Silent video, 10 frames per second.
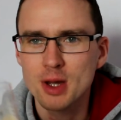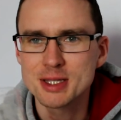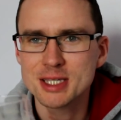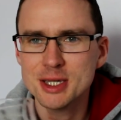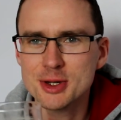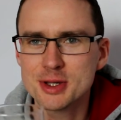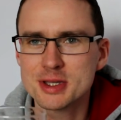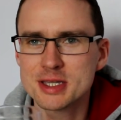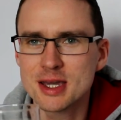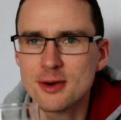I'd say you
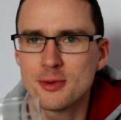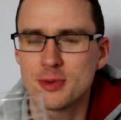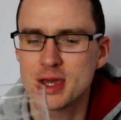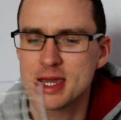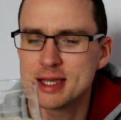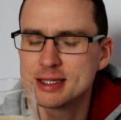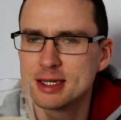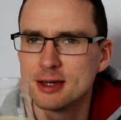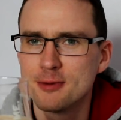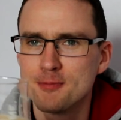can tell that it's
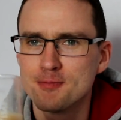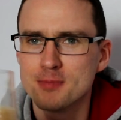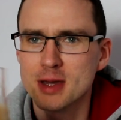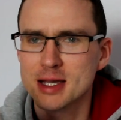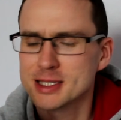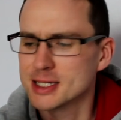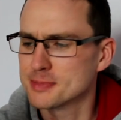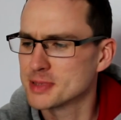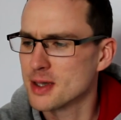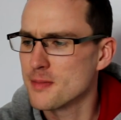a
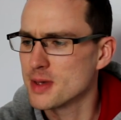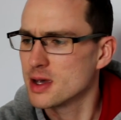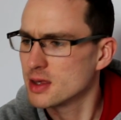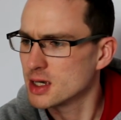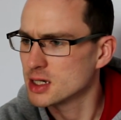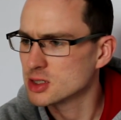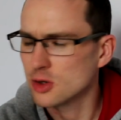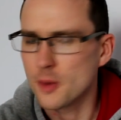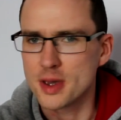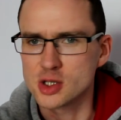6% beer, that it's
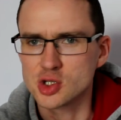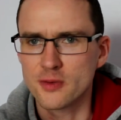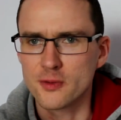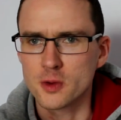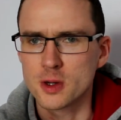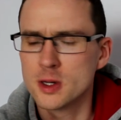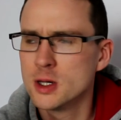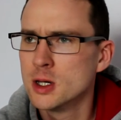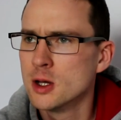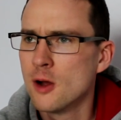got a bit of strength to it.
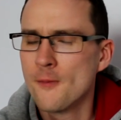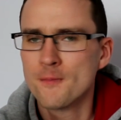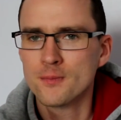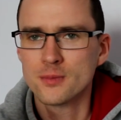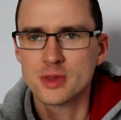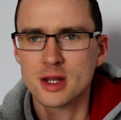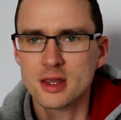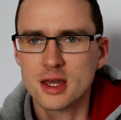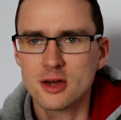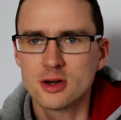None
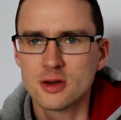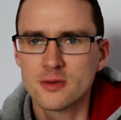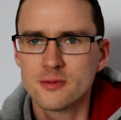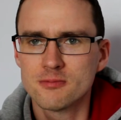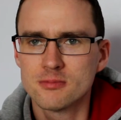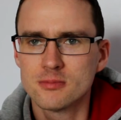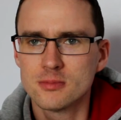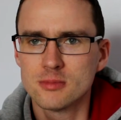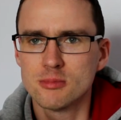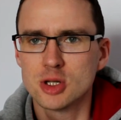of that kind of
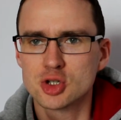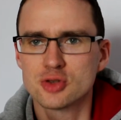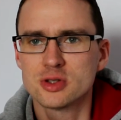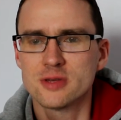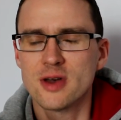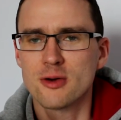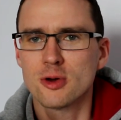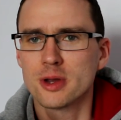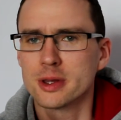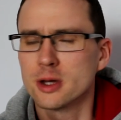intrusive
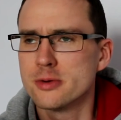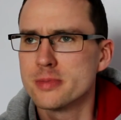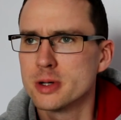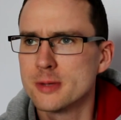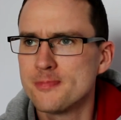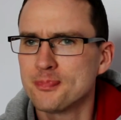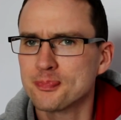alcoholic note, but